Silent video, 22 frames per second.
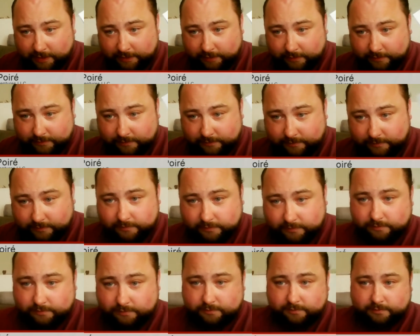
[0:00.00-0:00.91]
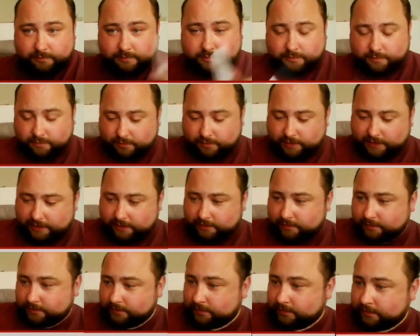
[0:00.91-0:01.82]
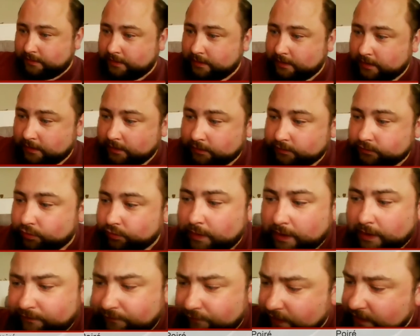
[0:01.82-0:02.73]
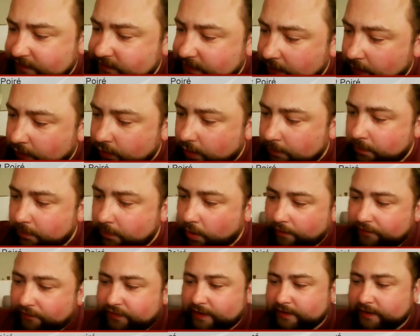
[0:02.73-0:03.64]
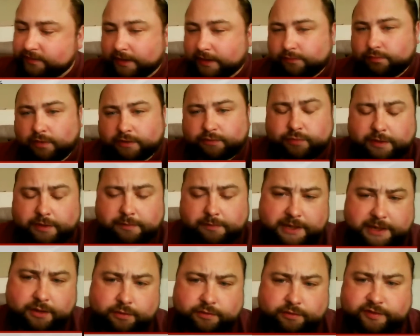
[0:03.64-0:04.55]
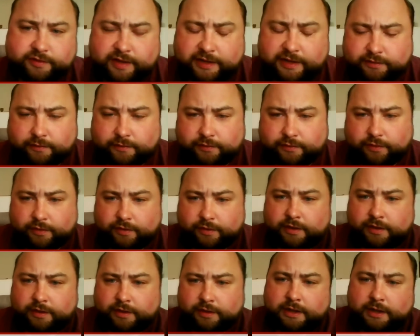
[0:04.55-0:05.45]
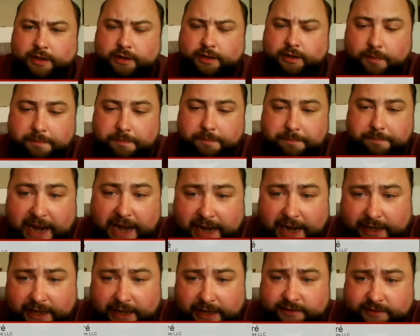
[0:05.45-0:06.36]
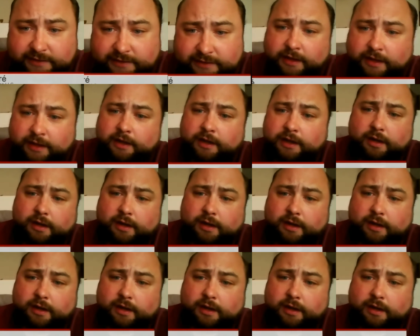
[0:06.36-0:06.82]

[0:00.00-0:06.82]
right? Okay. So we're fixing a number of things, like what would be the size of the base,